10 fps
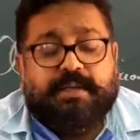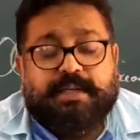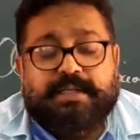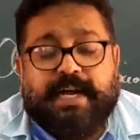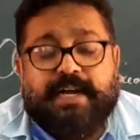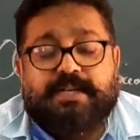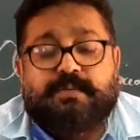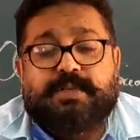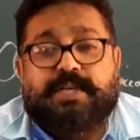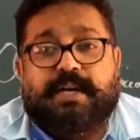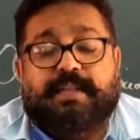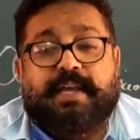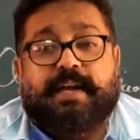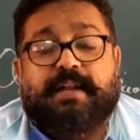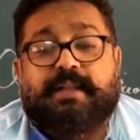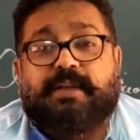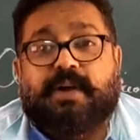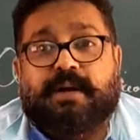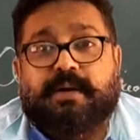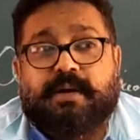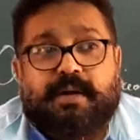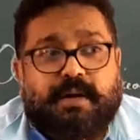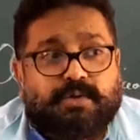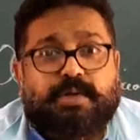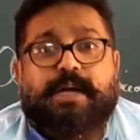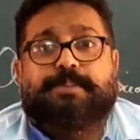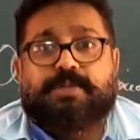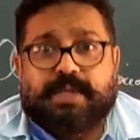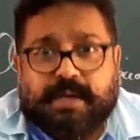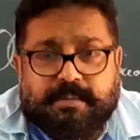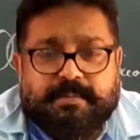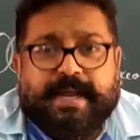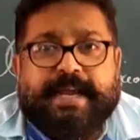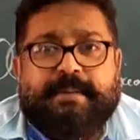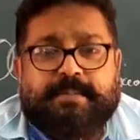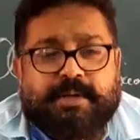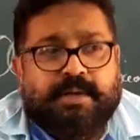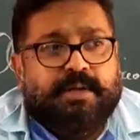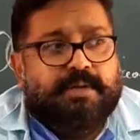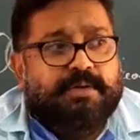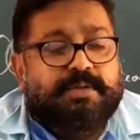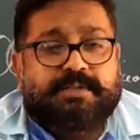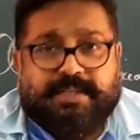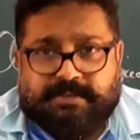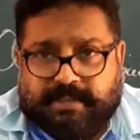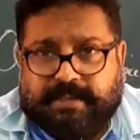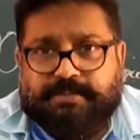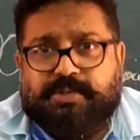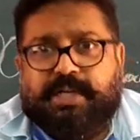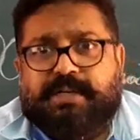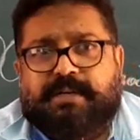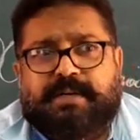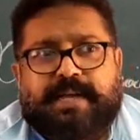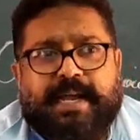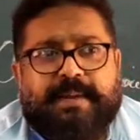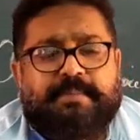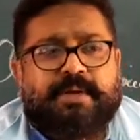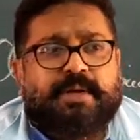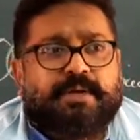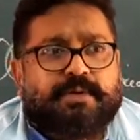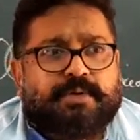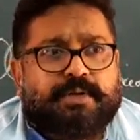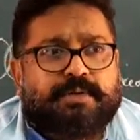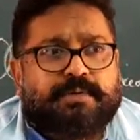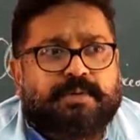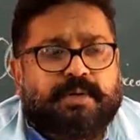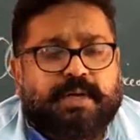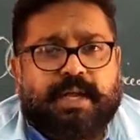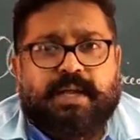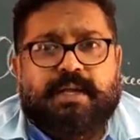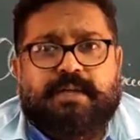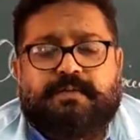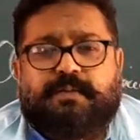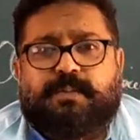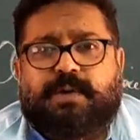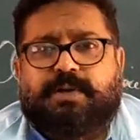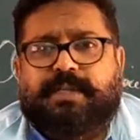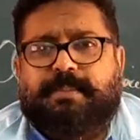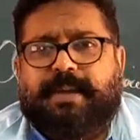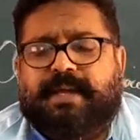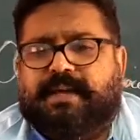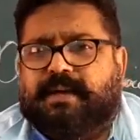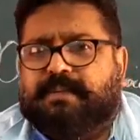these idols which are there in your Durga Puja time, during Saraswati Puja time, during, okay, they make